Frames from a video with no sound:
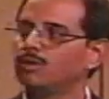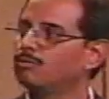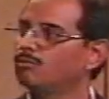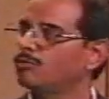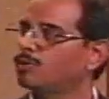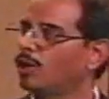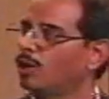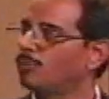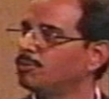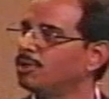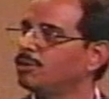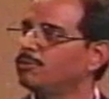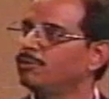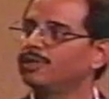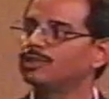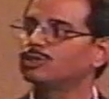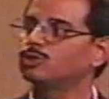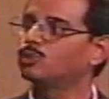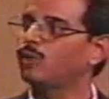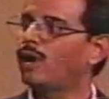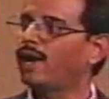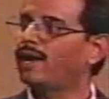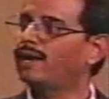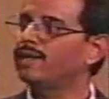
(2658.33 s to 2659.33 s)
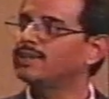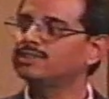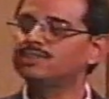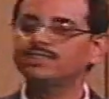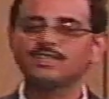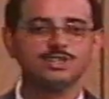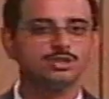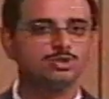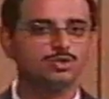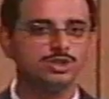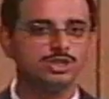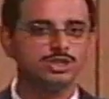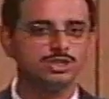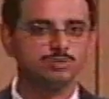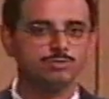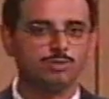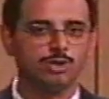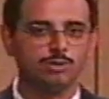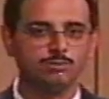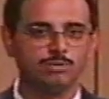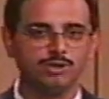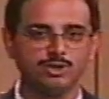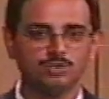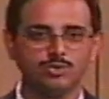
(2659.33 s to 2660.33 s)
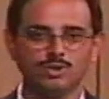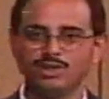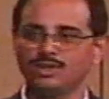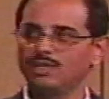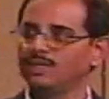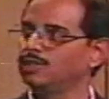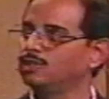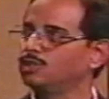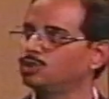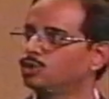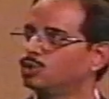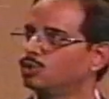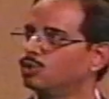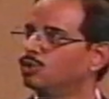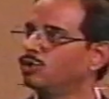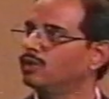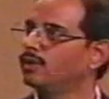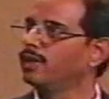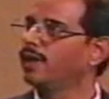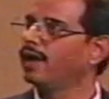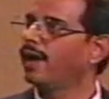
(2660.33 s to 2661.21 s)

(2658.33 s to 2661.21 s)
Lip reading: Problem is, where is the sweet spot between these two?